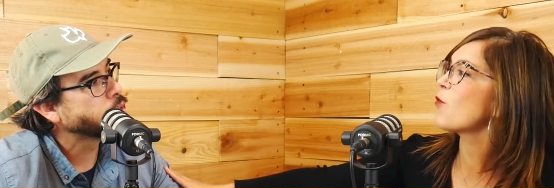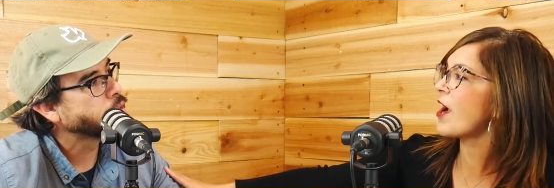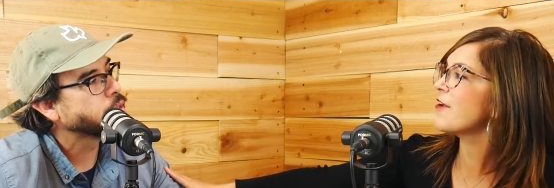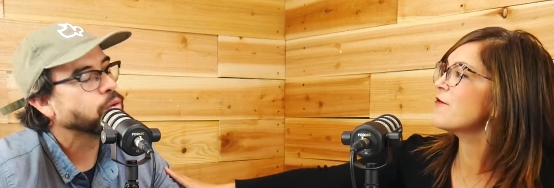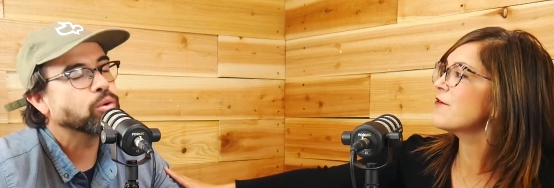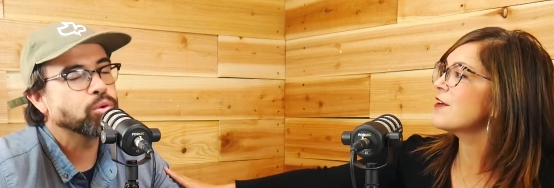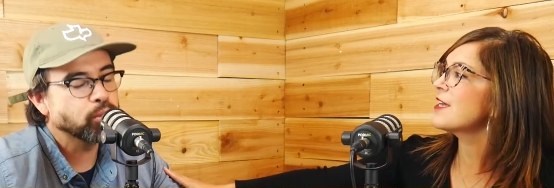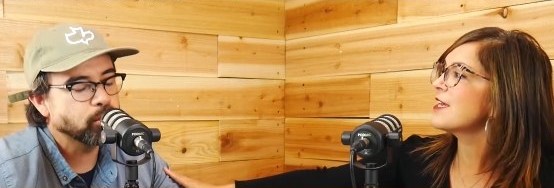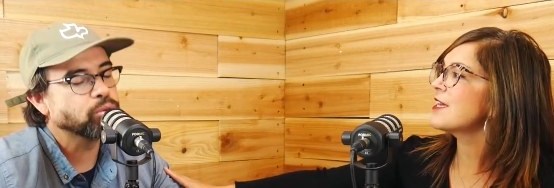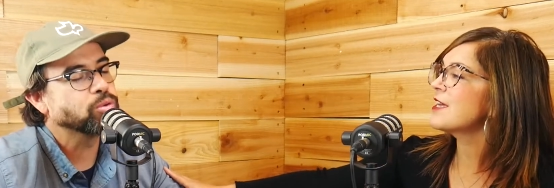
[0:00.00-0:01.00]
Speaker 1: wife
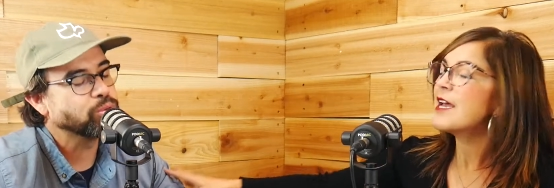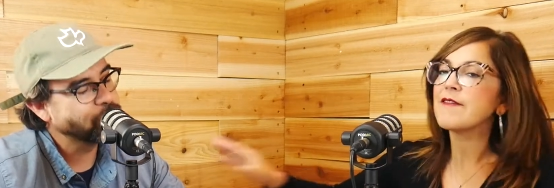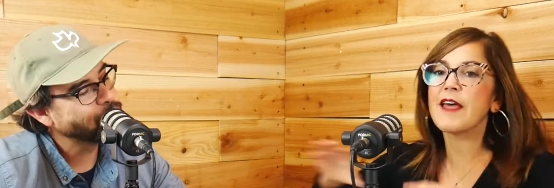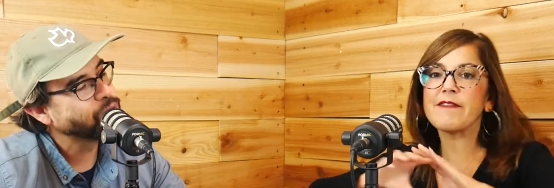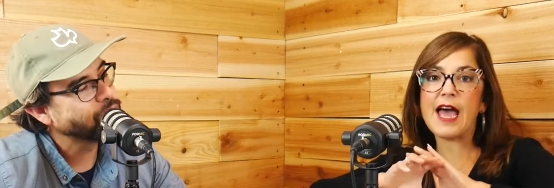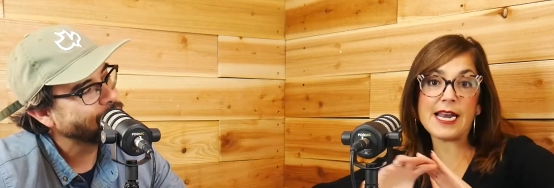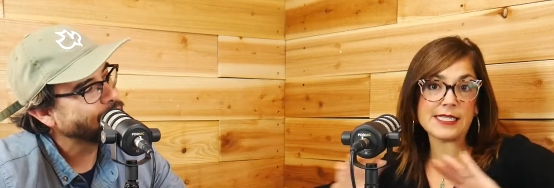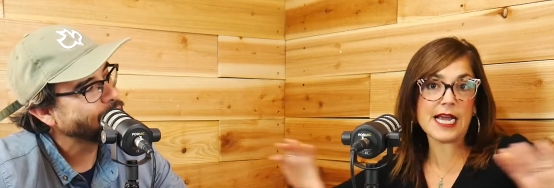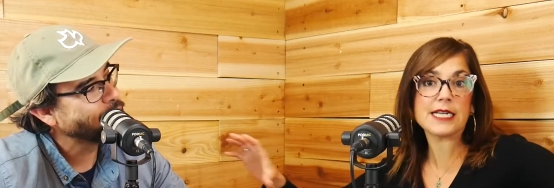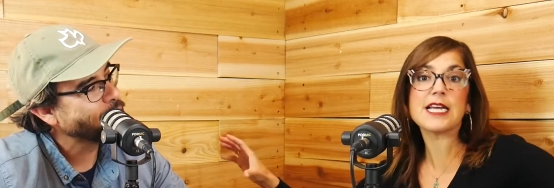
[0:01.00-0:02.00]
Ooh. than that
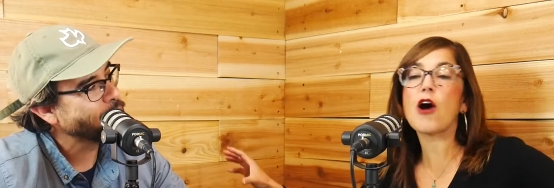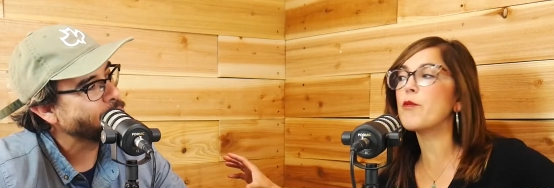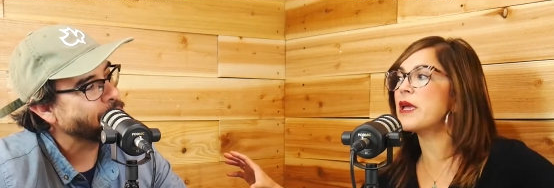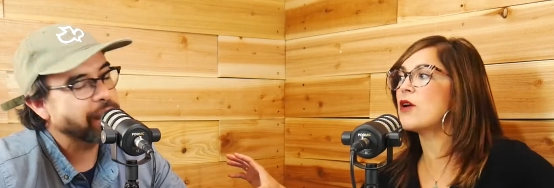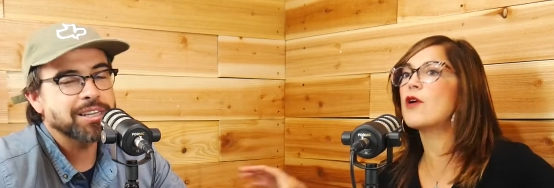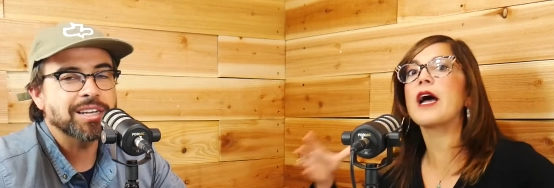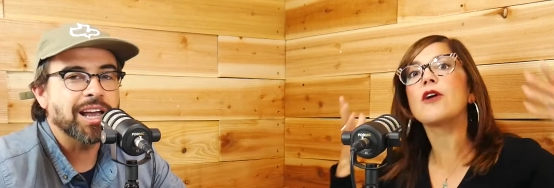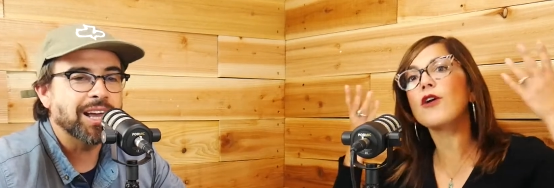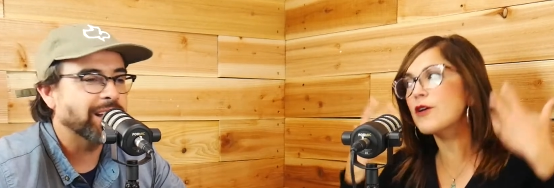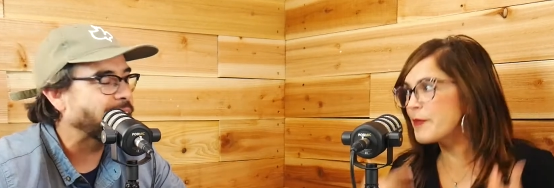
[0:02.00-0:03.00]
decked out meal that's and
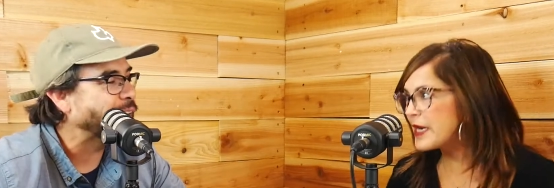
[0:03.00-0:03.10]
a, her